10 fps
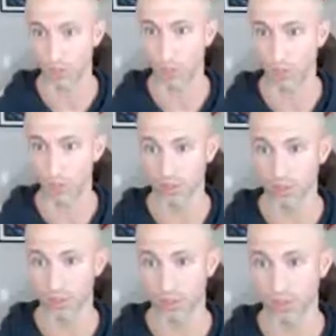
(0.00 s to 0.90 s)
triple board
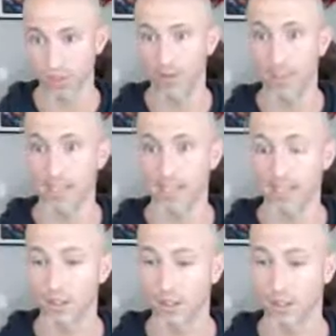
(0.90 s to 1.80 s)
certified, who does
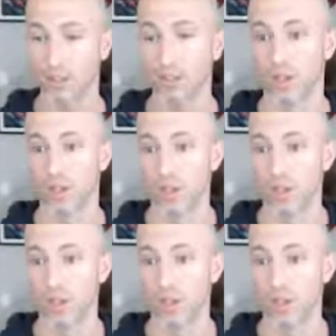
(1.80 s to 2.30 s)
not use